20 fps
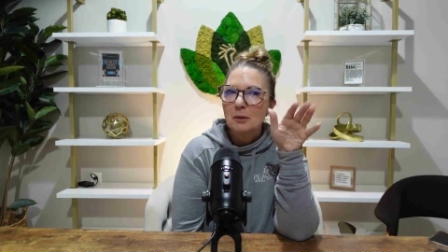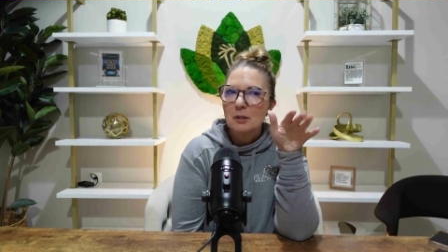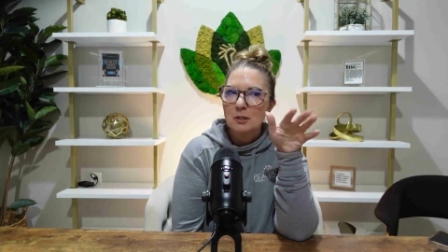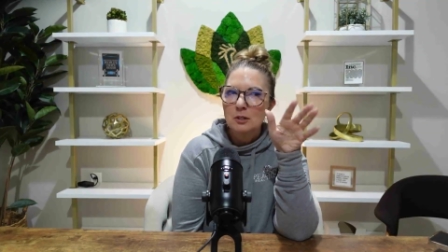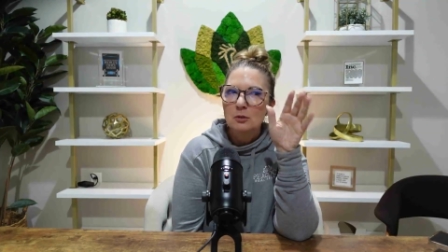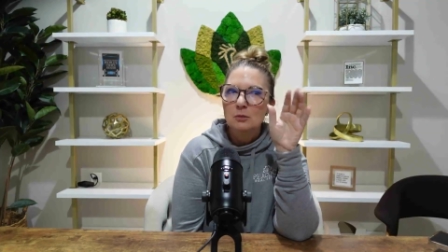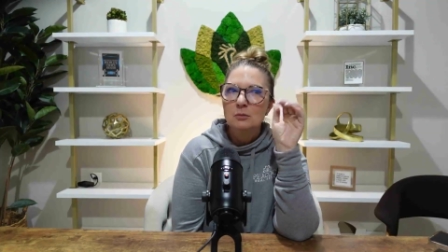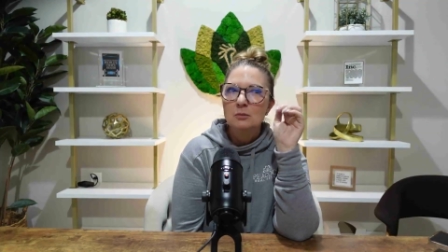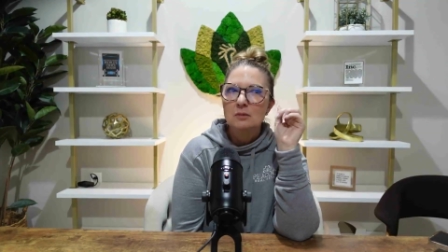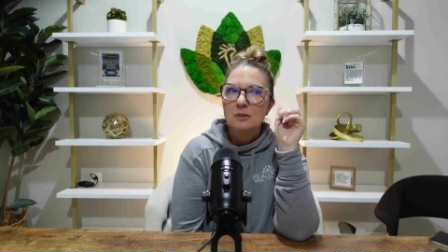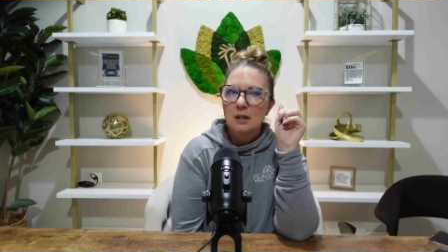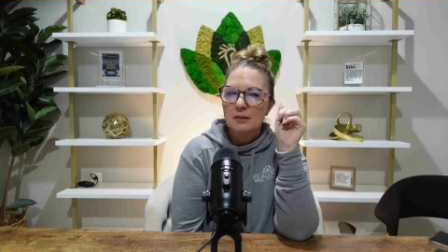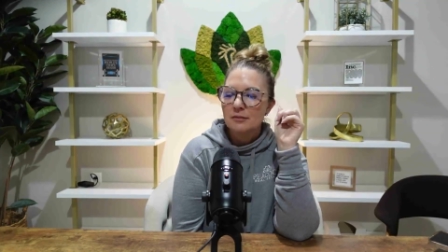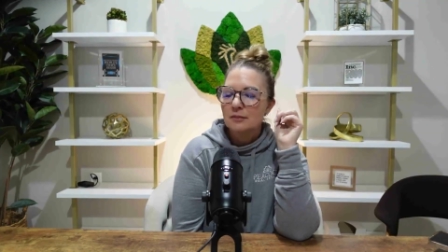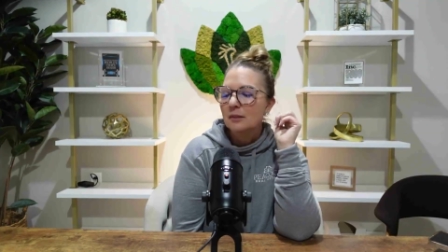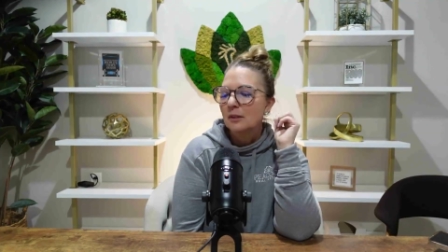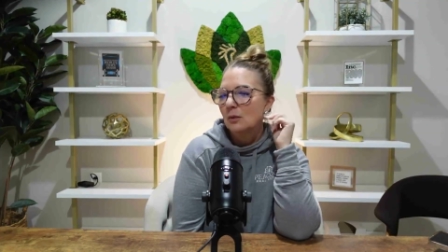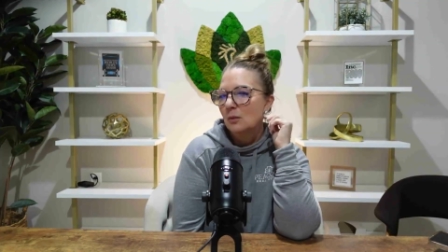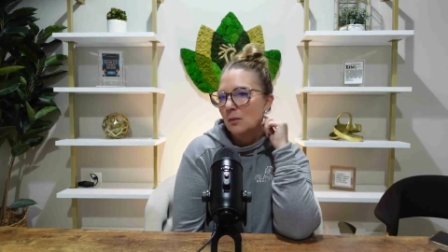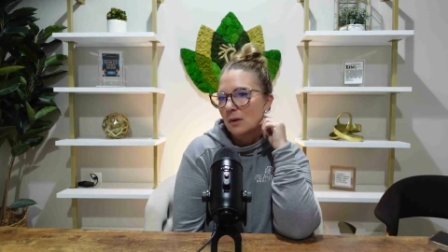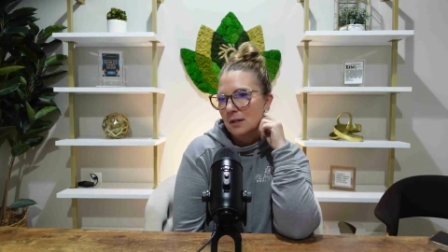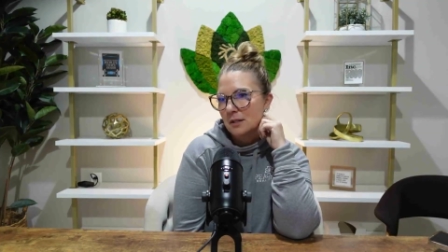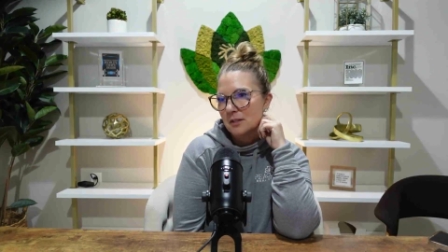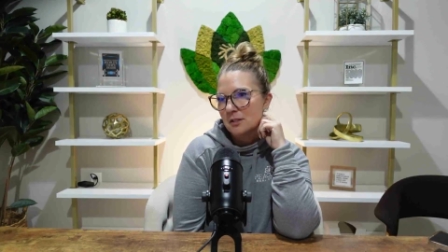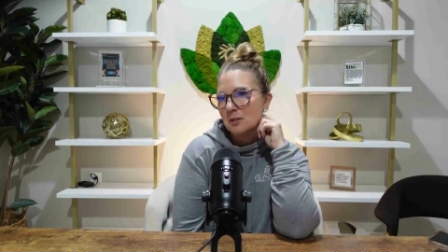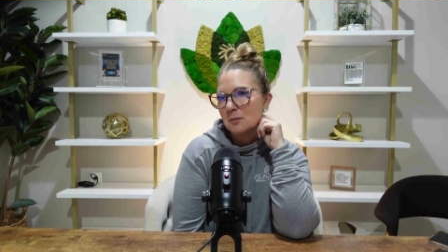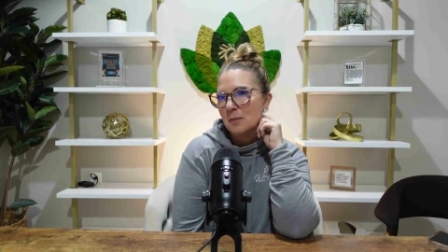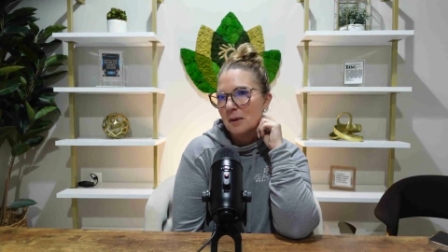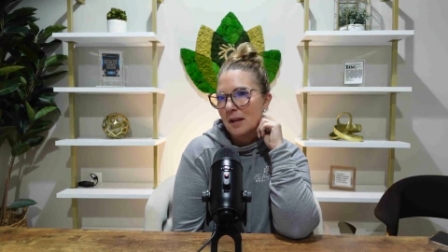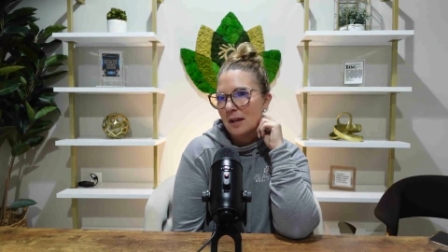but you definitely want to
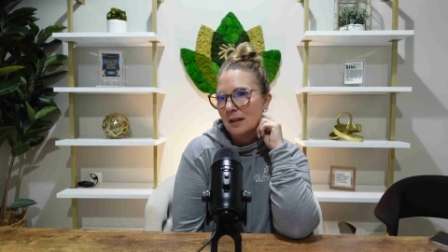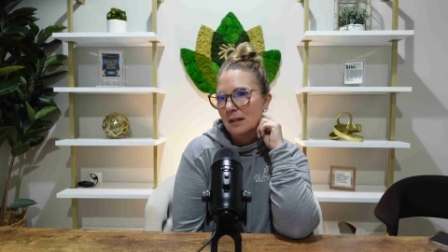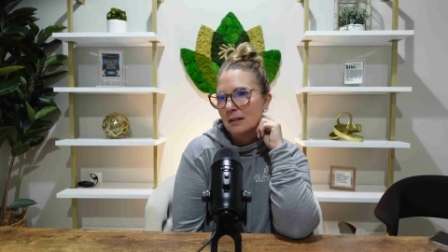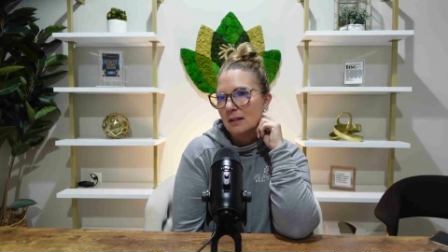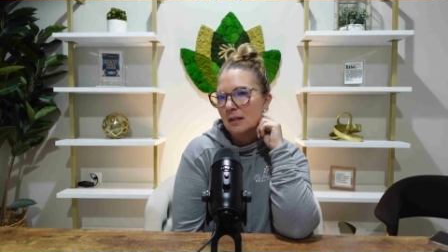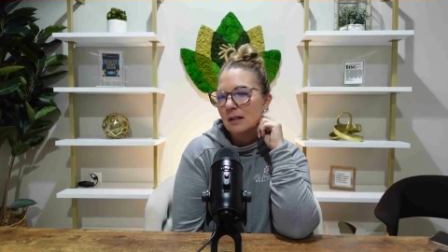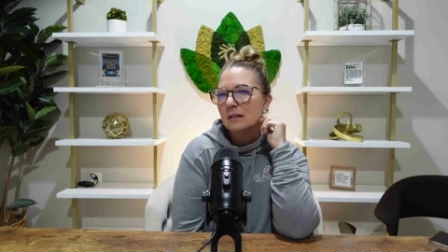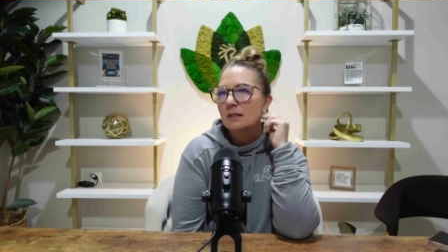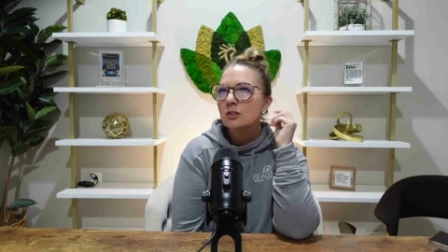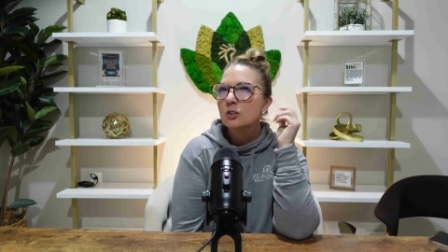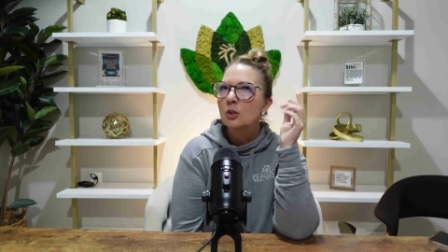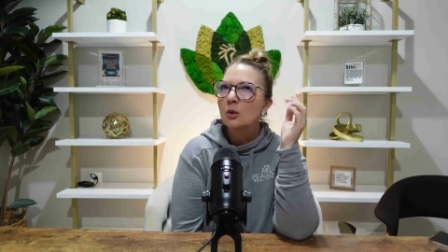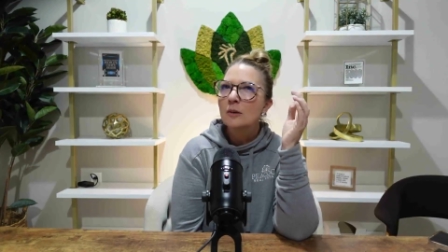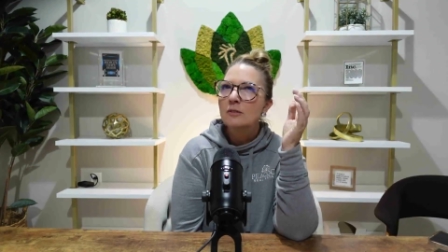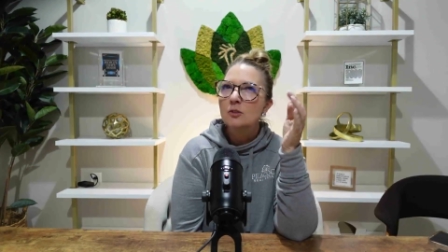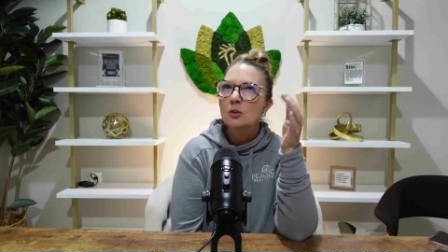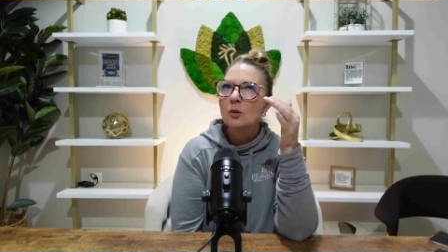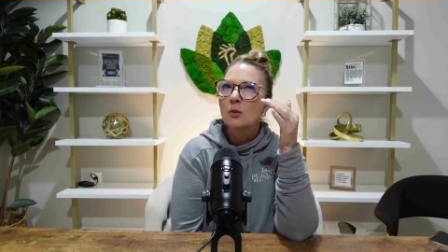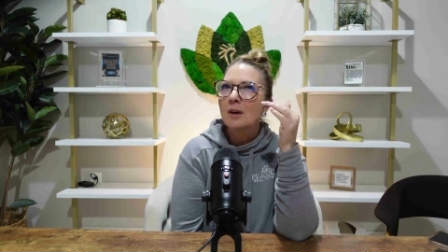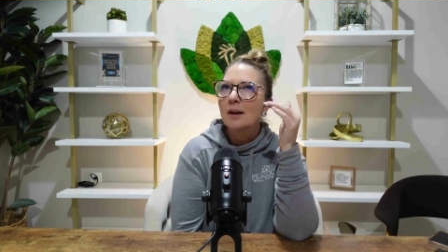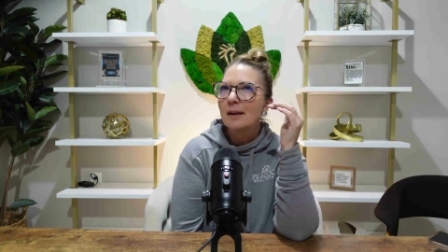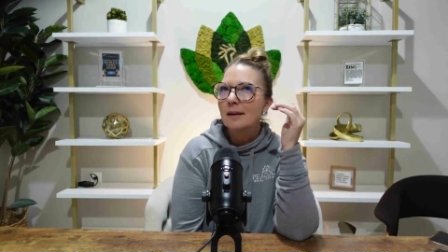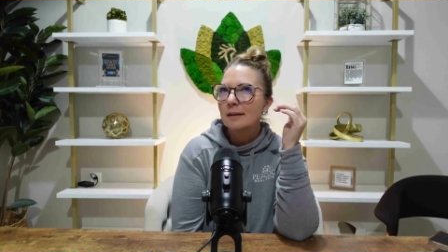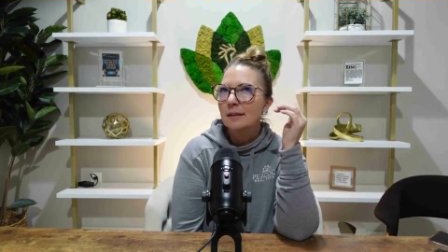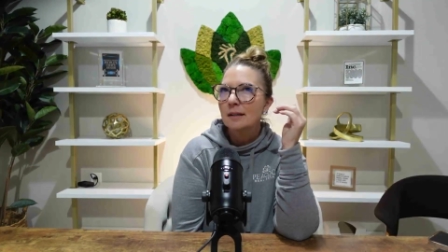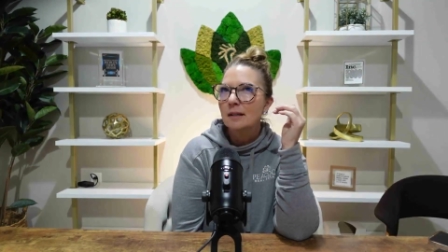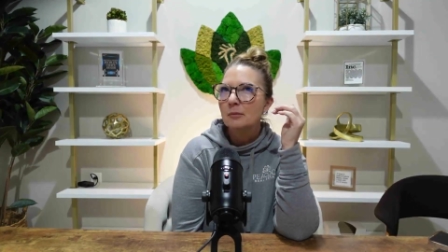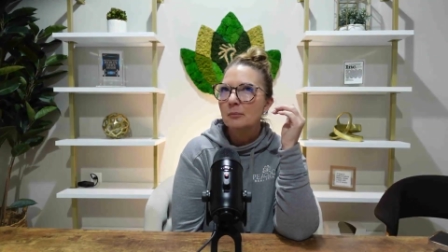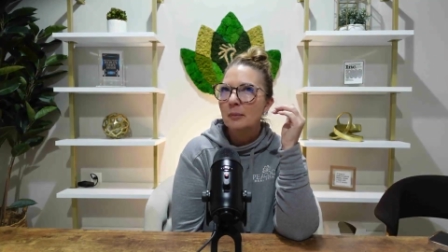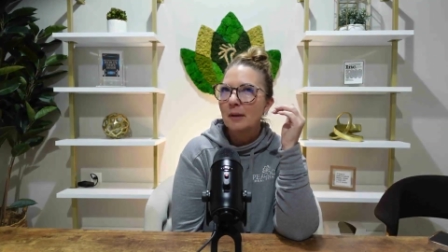spend and yeah. you don't have to go high
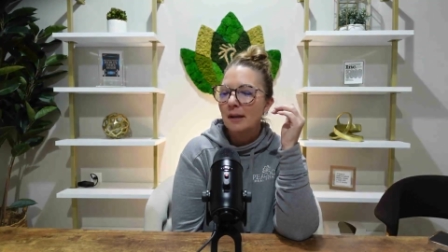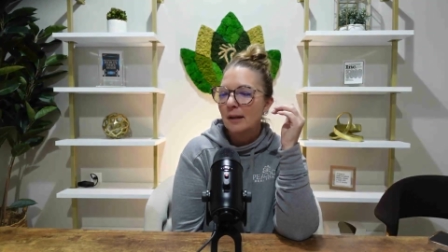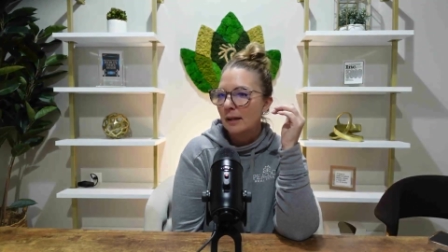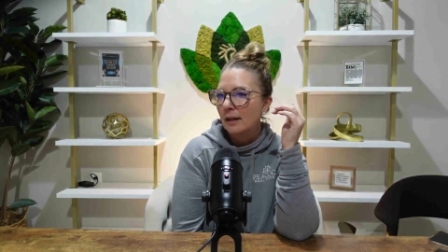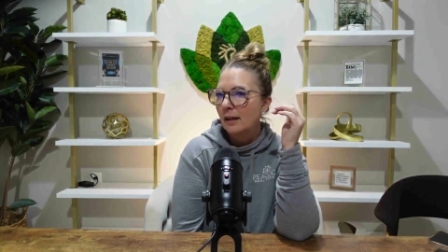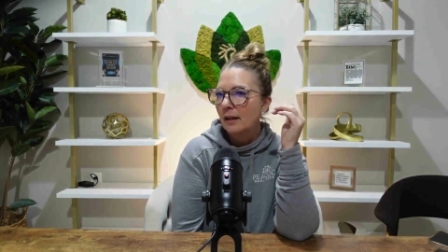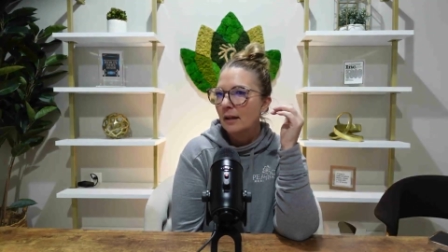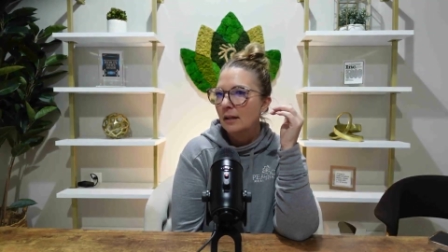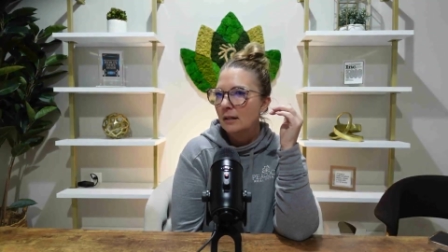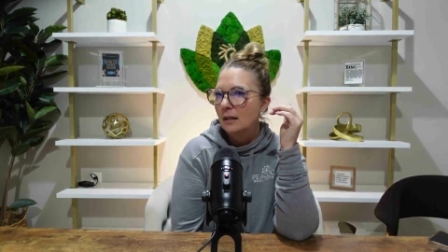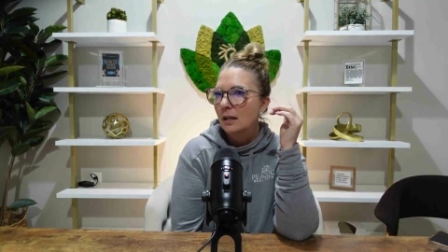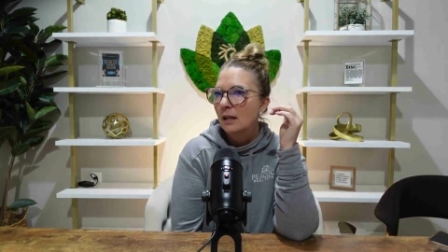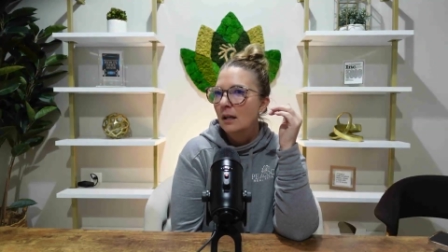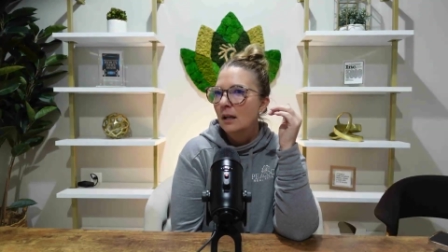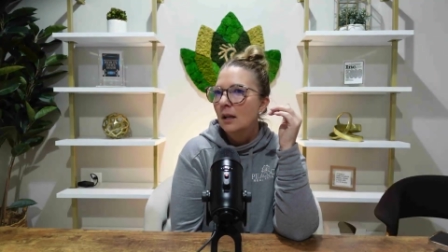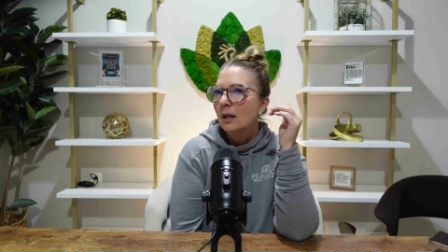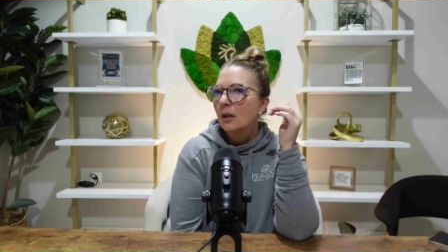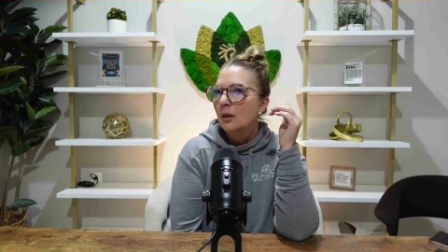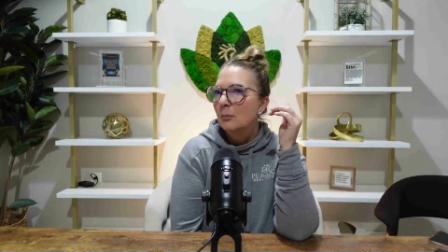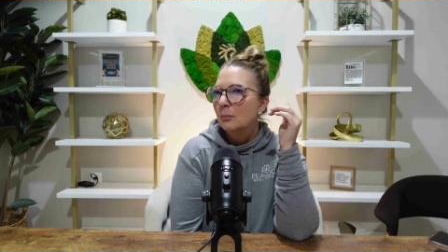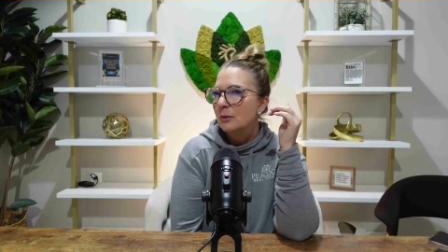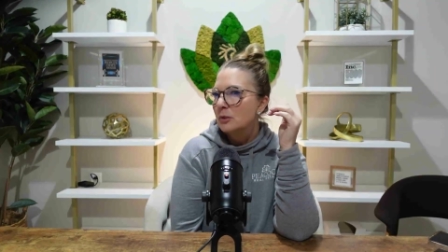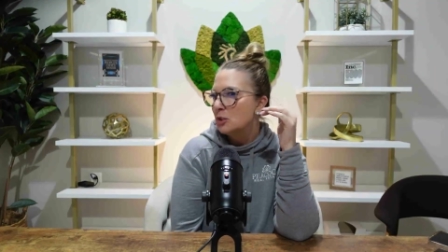end pad no.